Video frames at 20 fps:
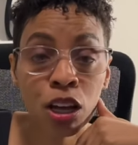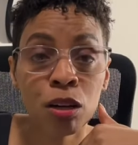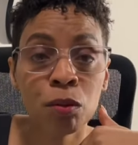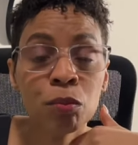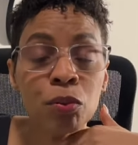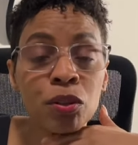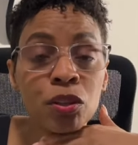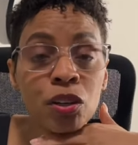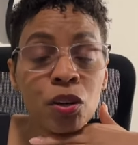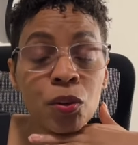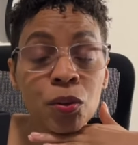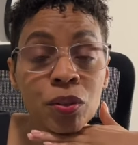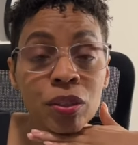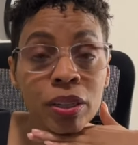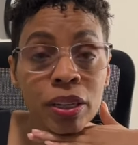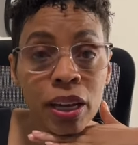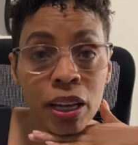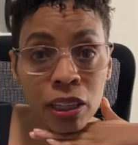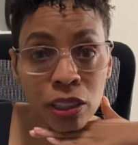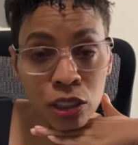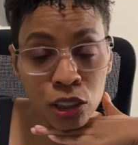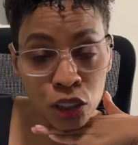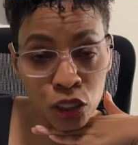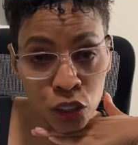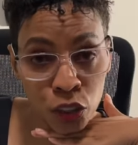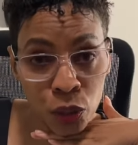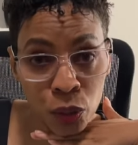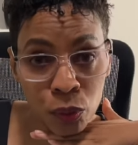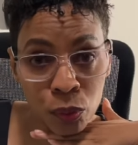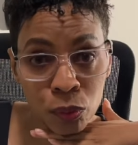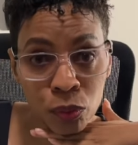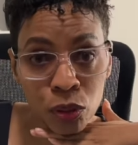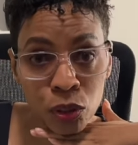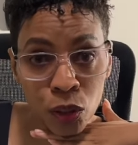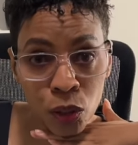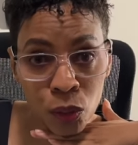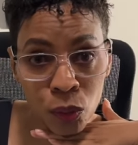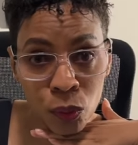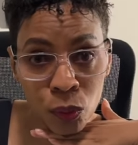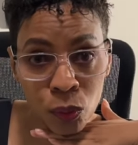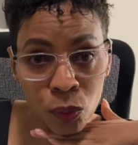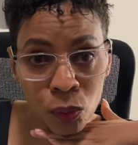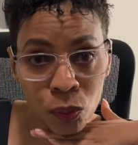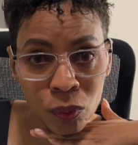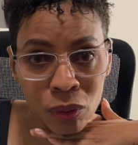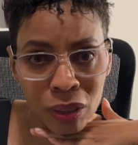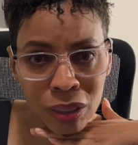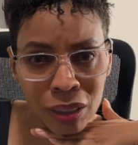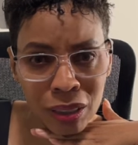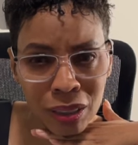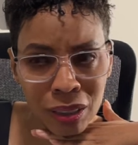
But Ernesto told